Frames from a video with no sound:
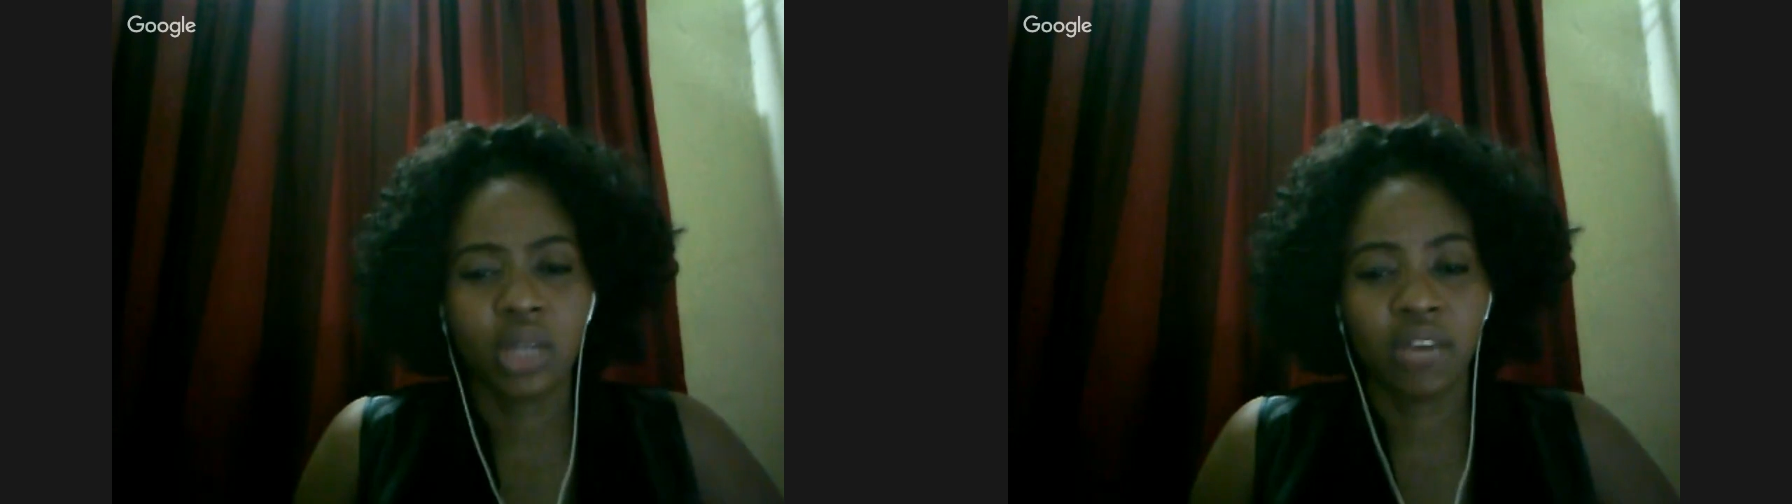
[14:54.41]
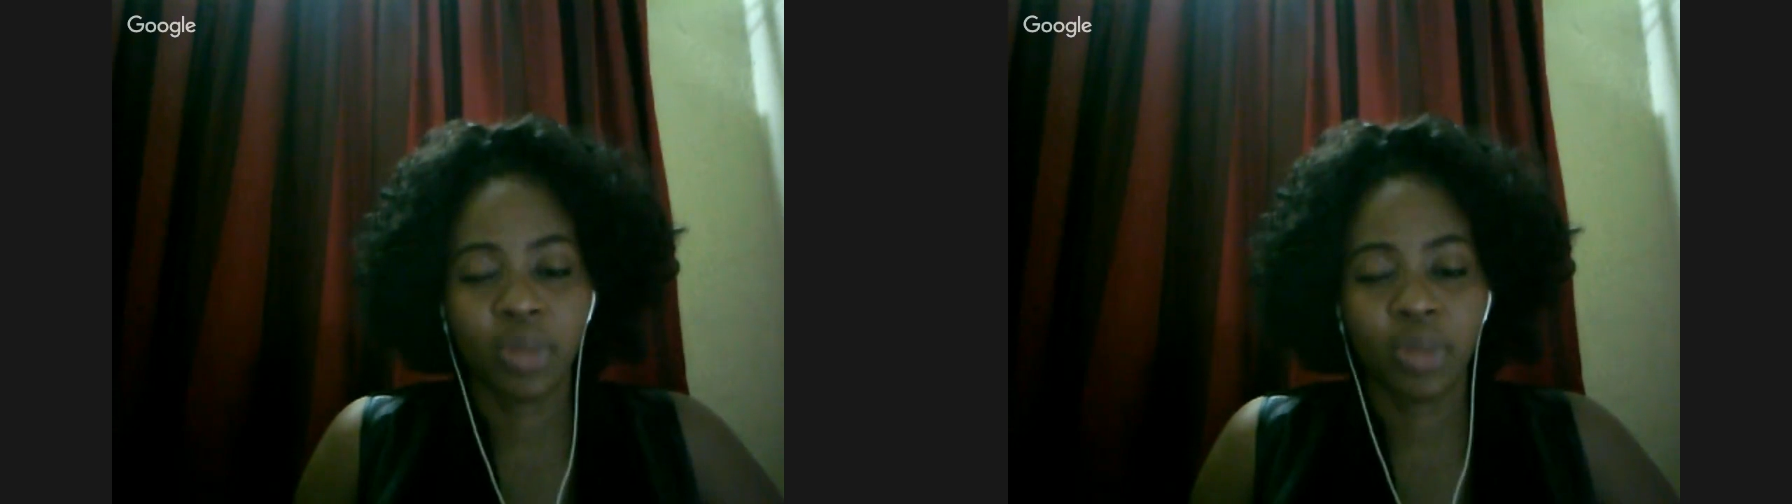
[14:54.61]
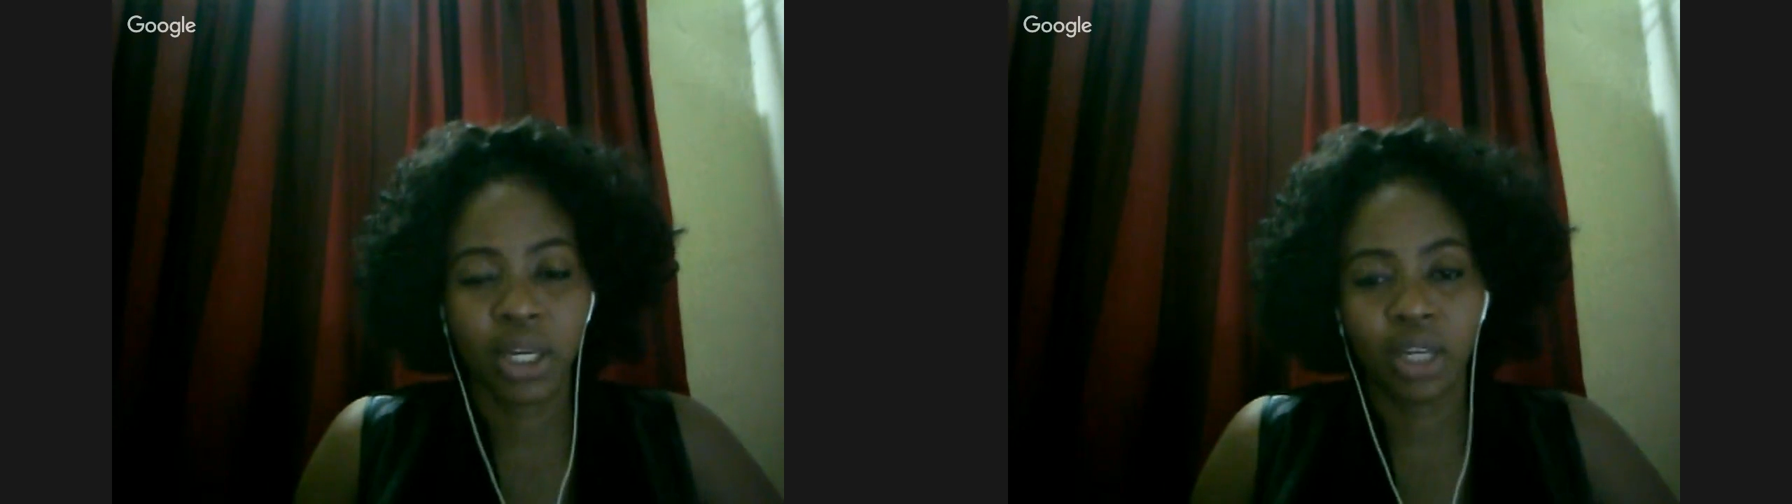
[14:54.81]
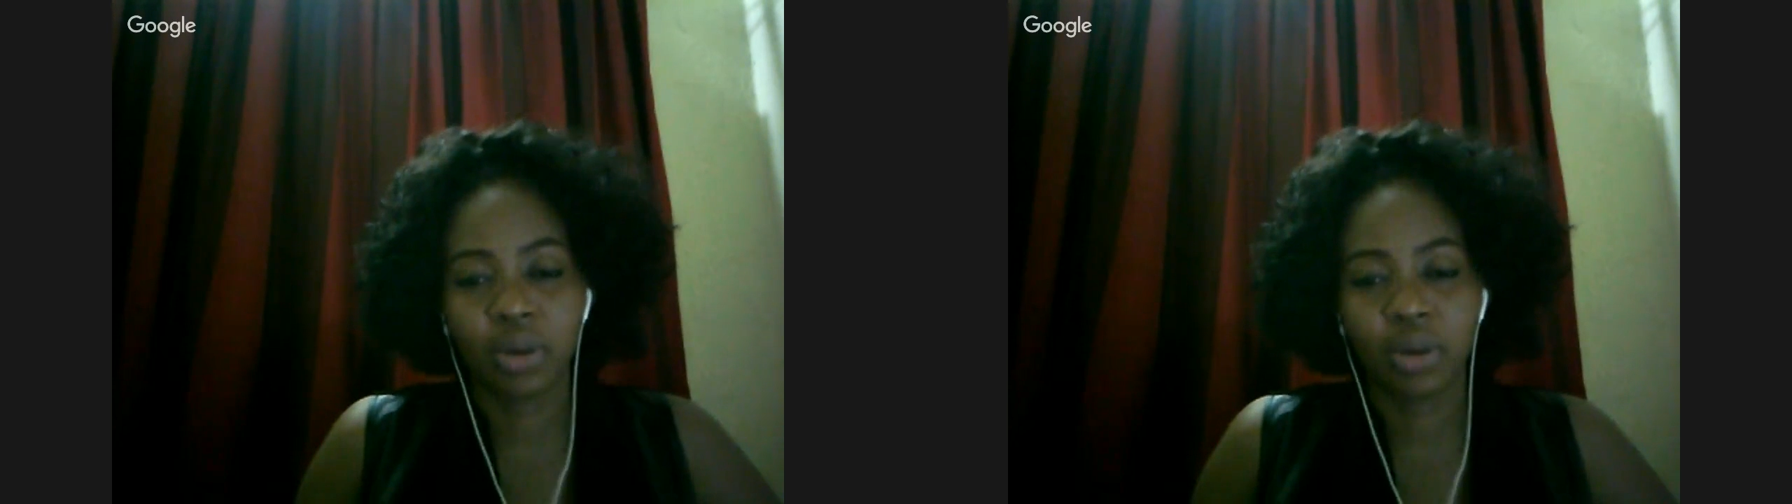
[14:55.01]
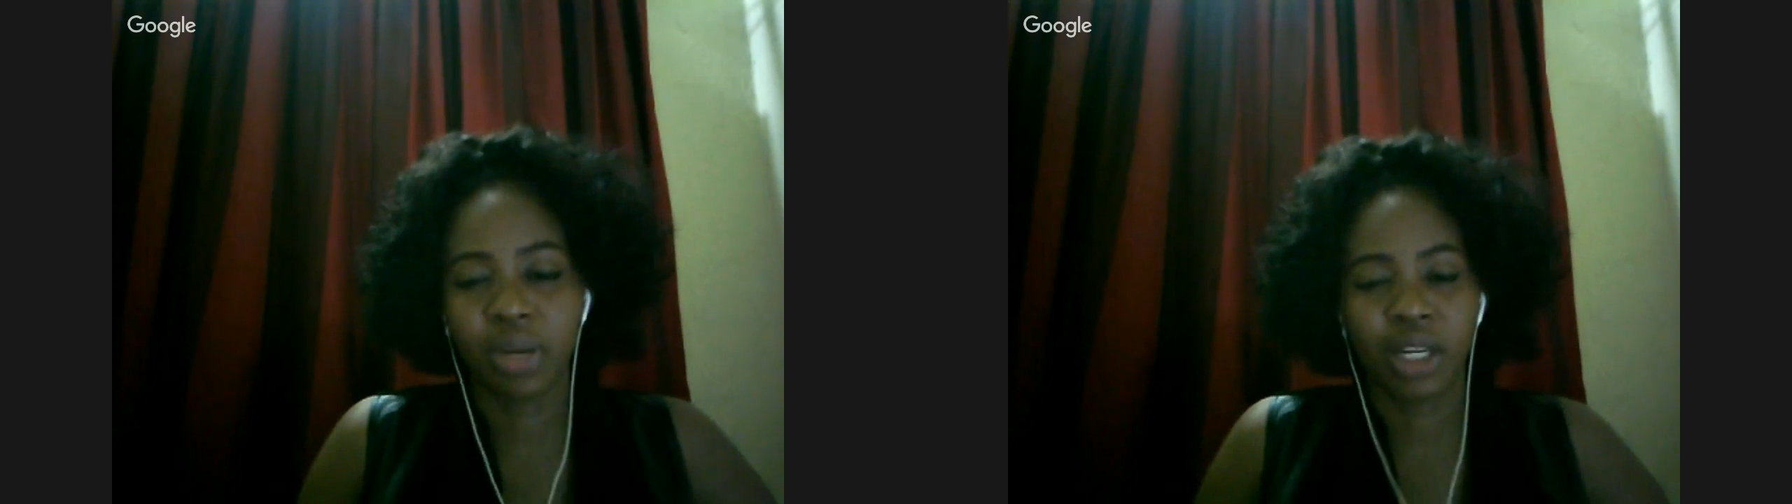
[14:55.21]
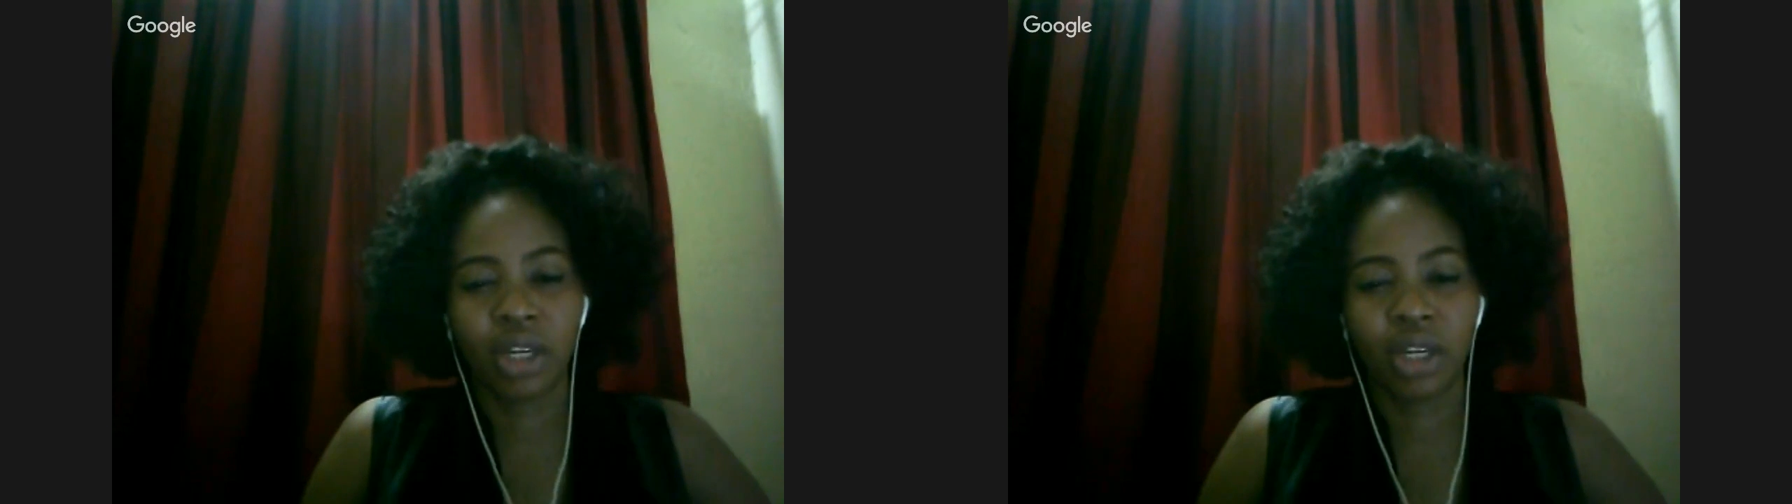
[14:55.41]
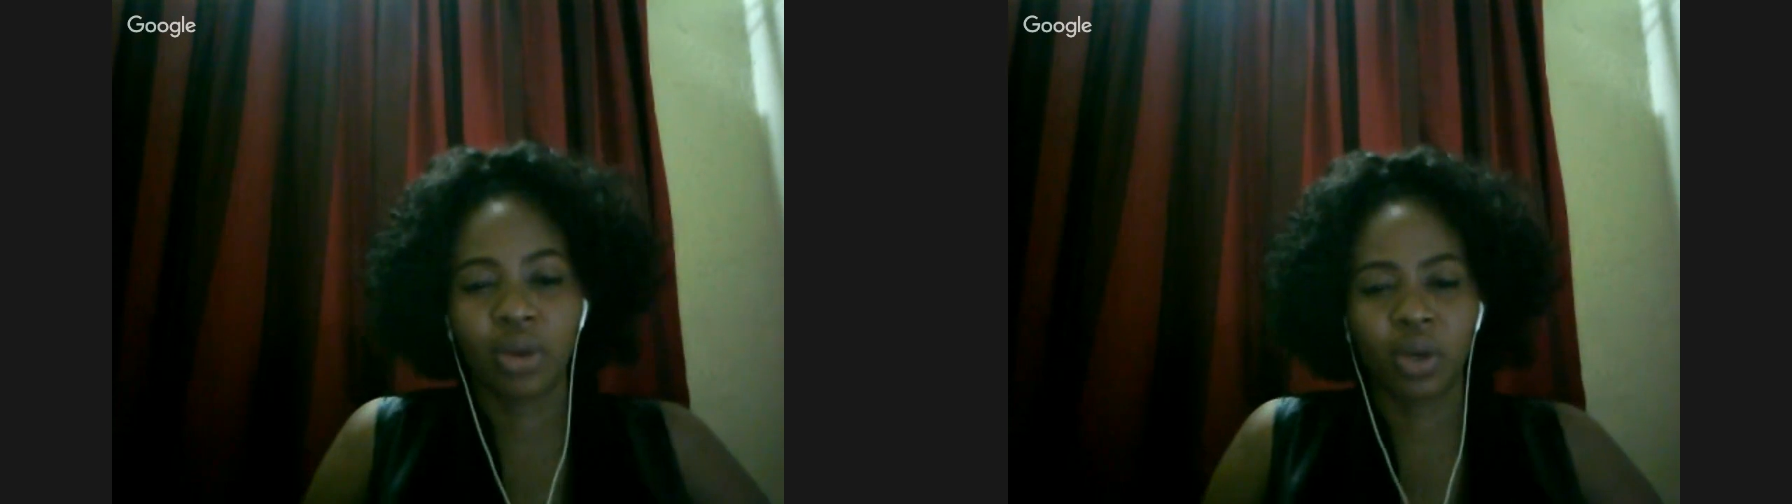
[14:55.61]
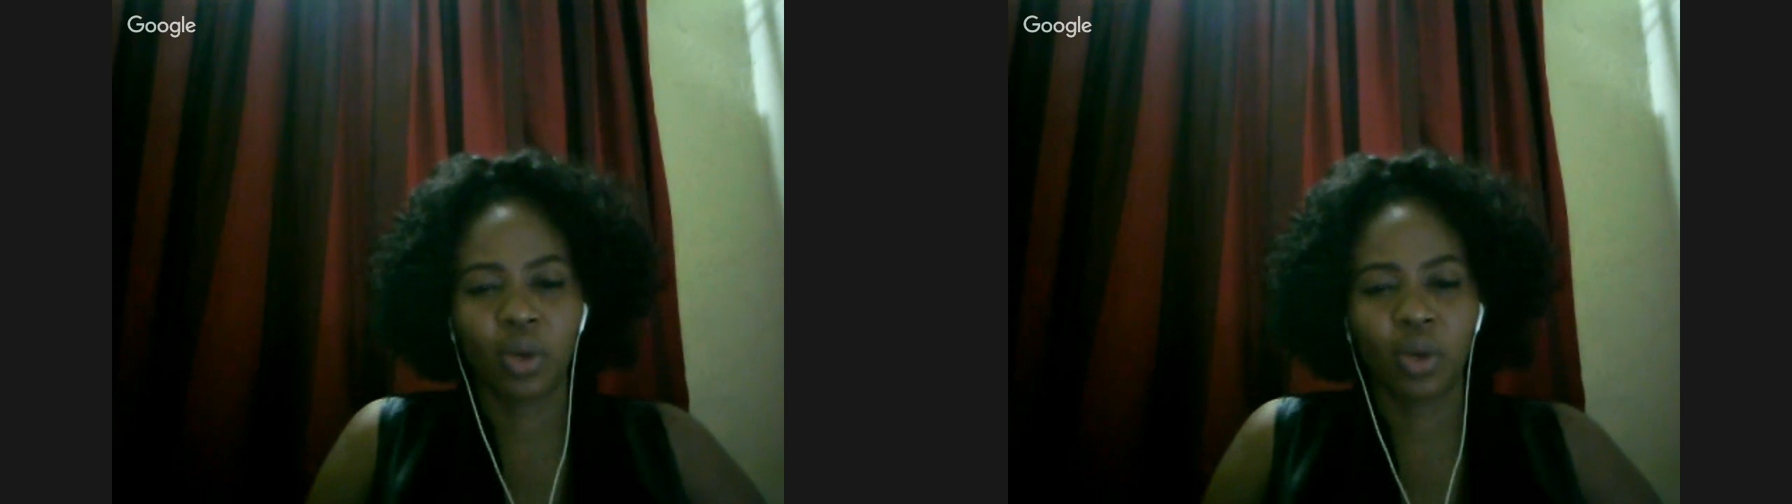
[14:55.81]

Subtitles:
have a pedicure and manicure,